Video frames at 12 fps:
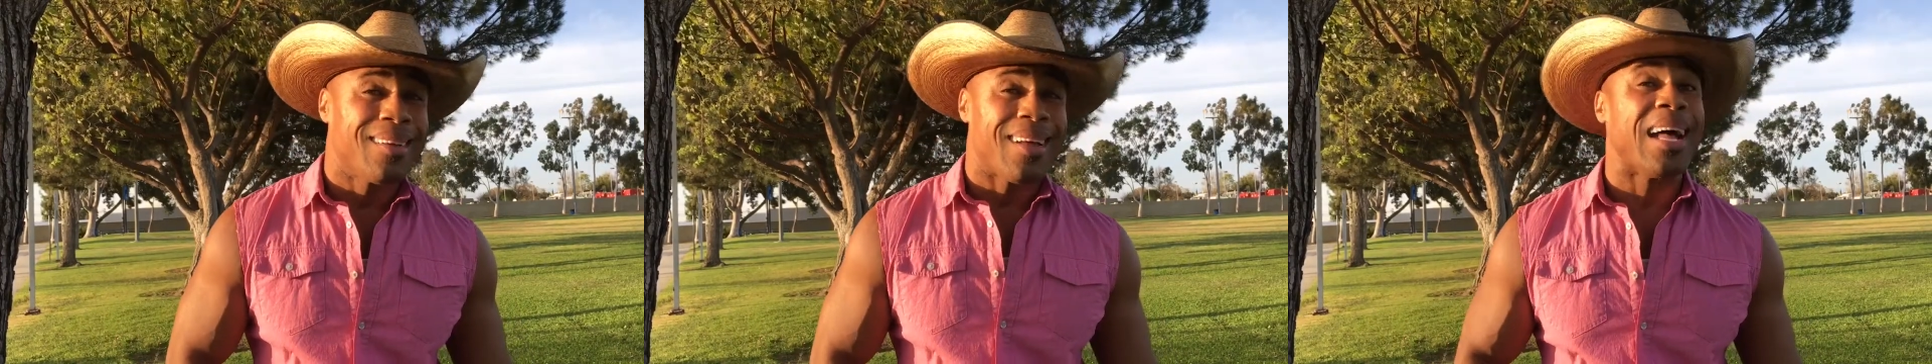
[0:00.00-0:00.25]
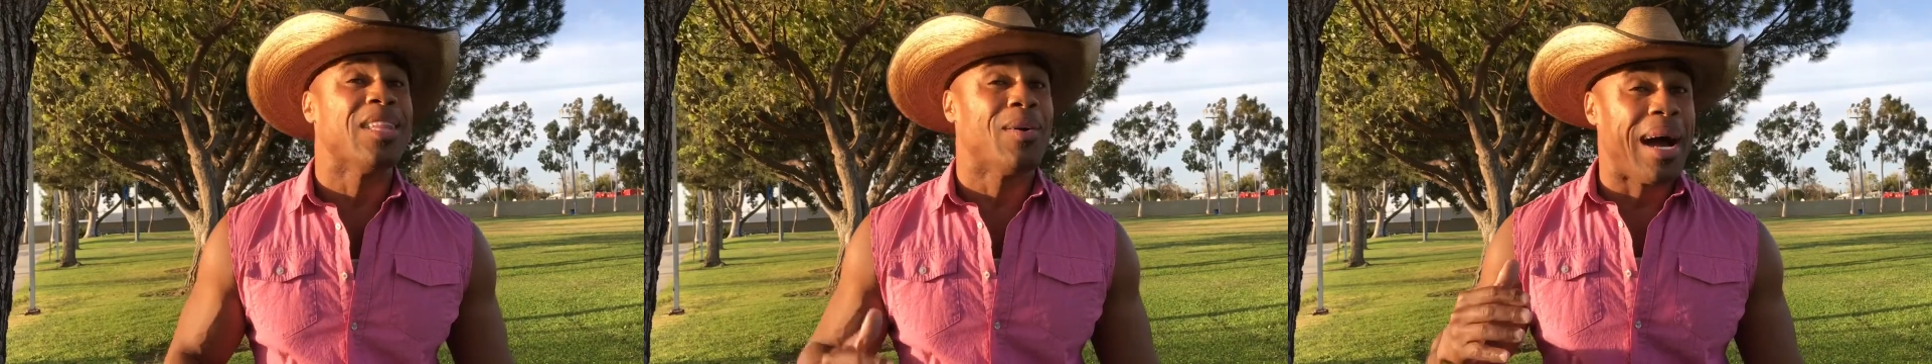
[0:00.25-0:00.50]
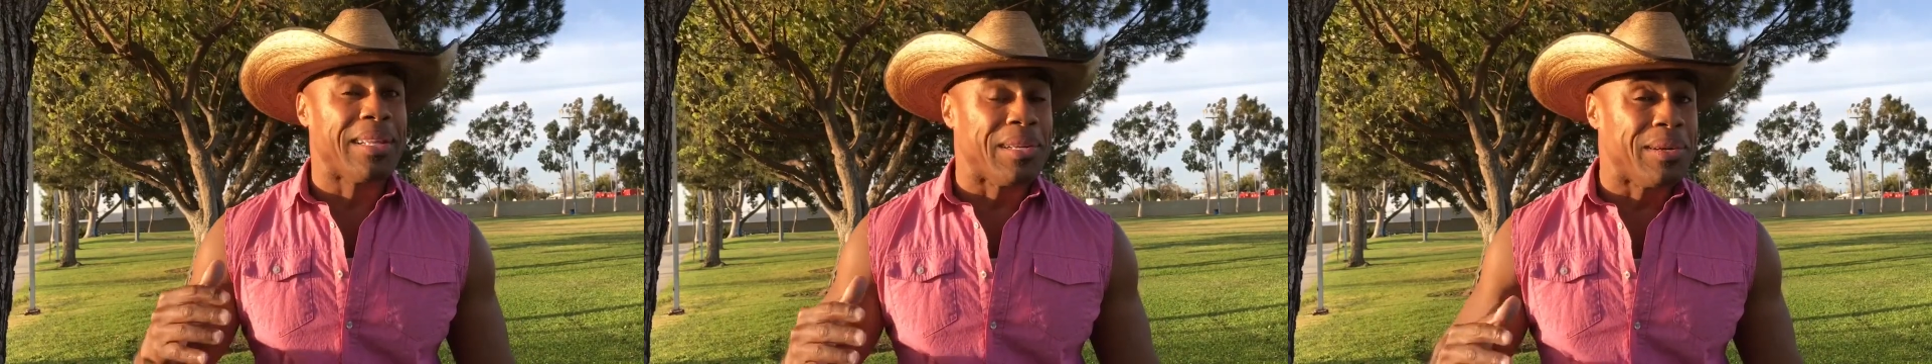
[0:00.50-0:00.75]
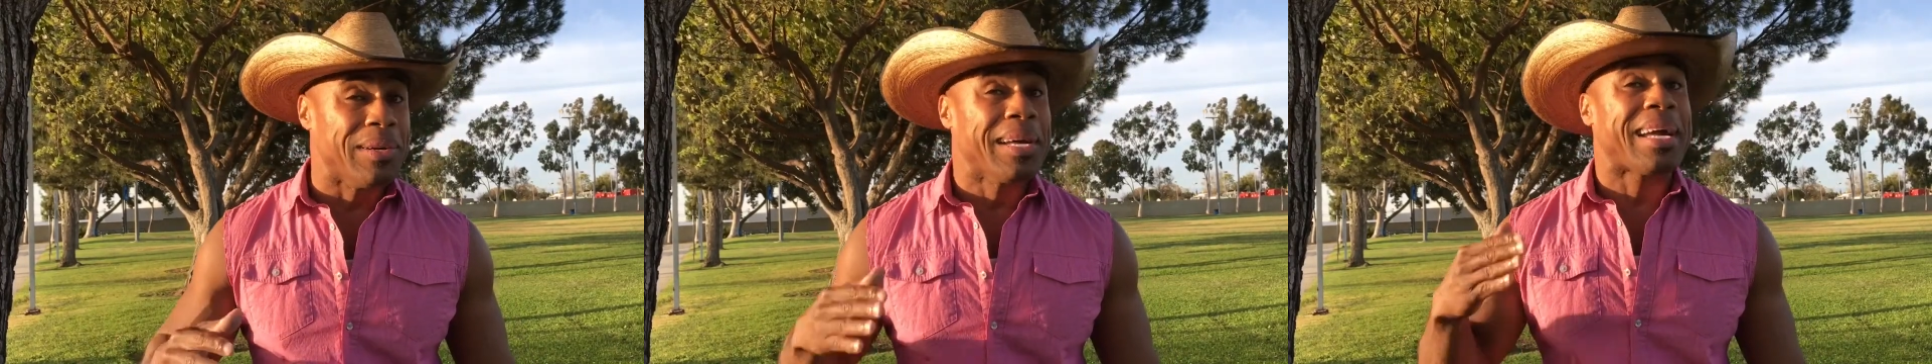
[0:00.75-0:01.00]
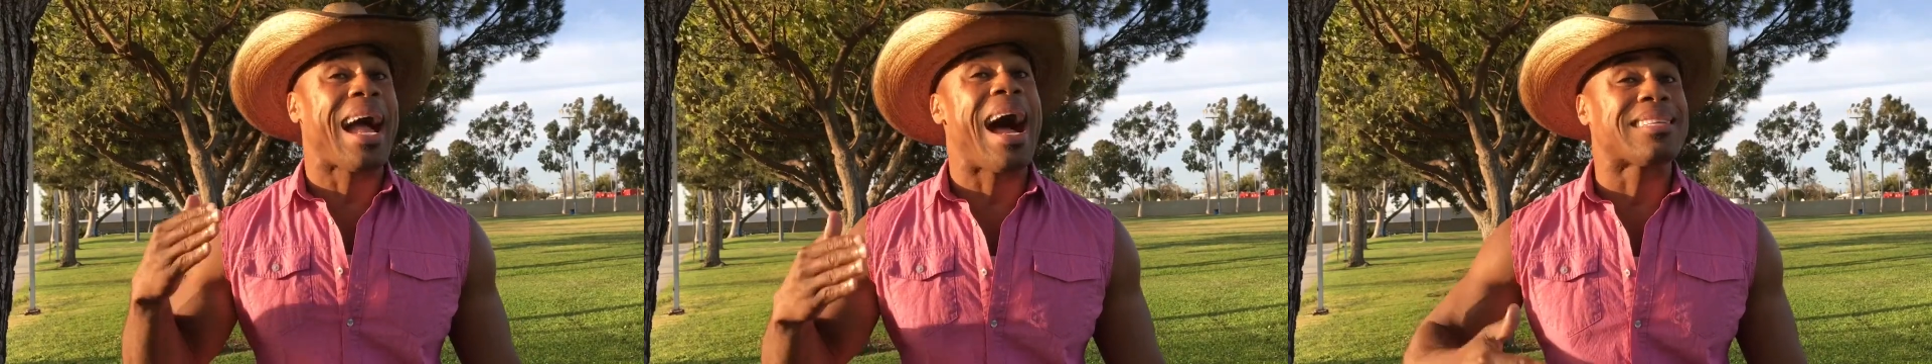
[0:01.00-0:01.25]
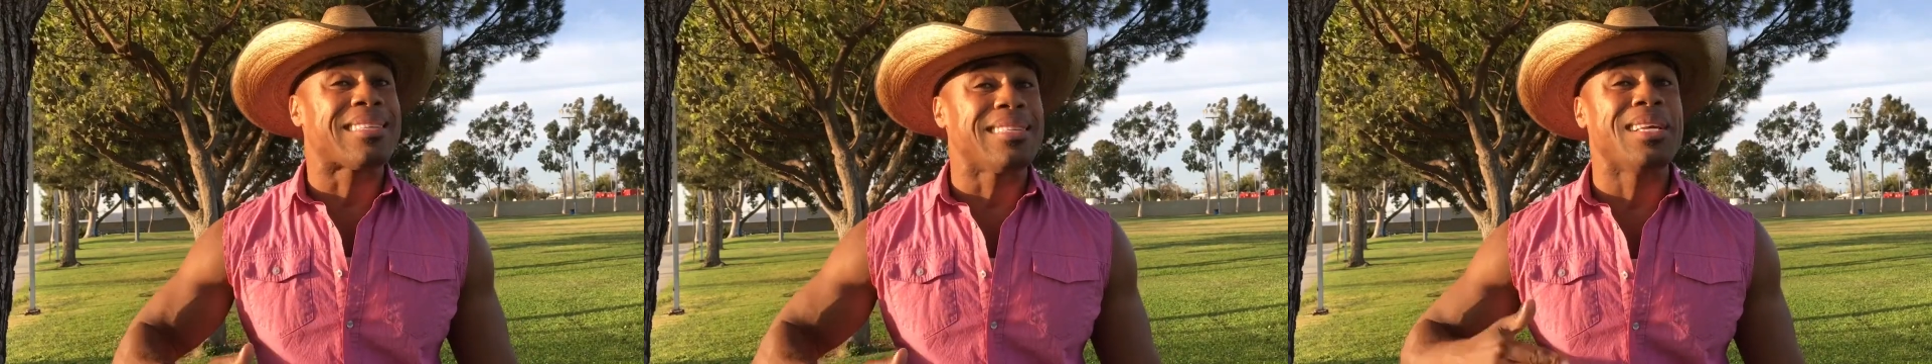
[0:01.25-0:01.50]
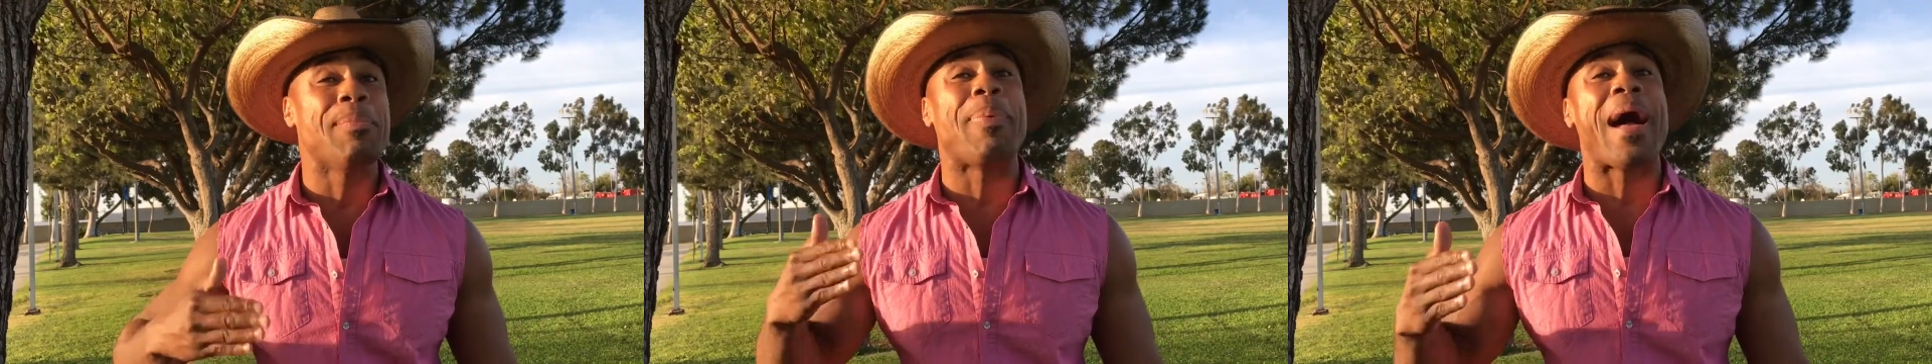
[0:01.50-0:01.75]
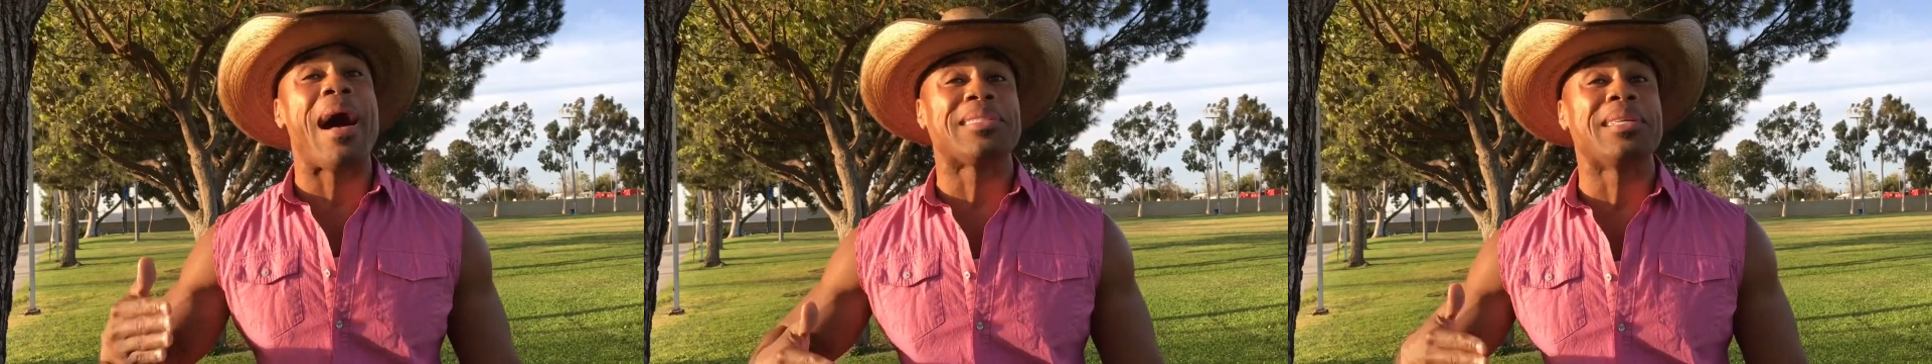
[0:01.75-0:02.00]
I know I do. Constantly
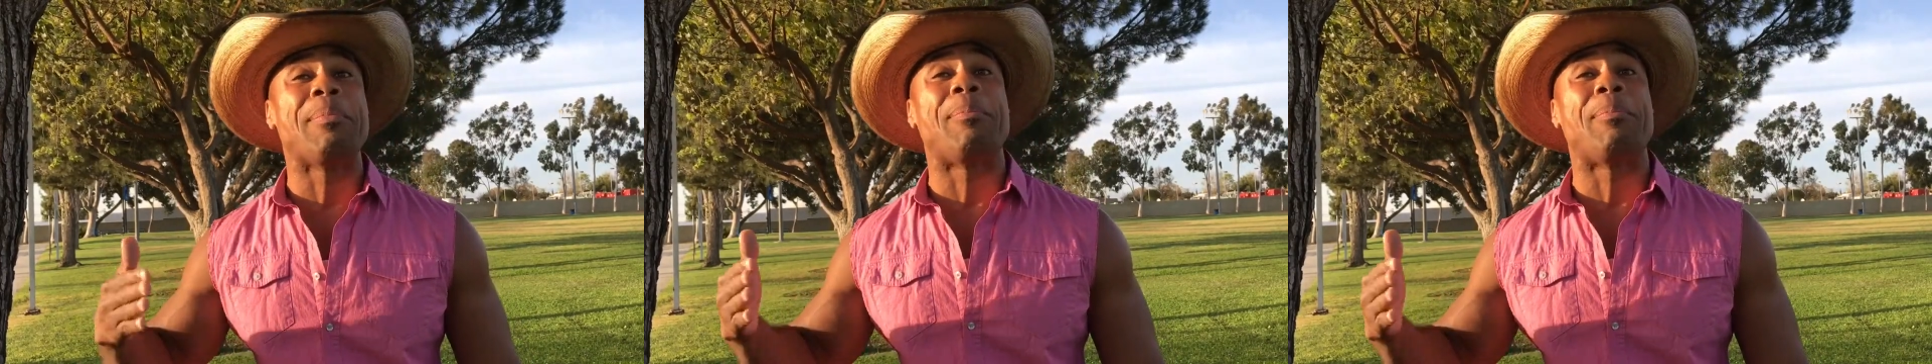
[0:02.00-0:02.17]
bouncing